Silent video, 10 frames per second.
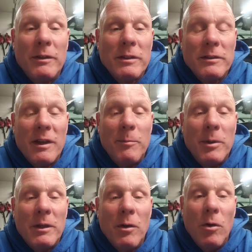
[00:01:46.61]
since I've
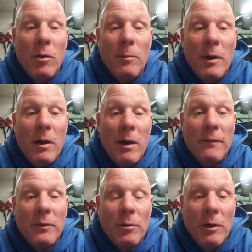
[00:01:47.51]
been home
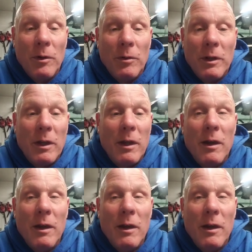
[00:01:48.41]
off the road.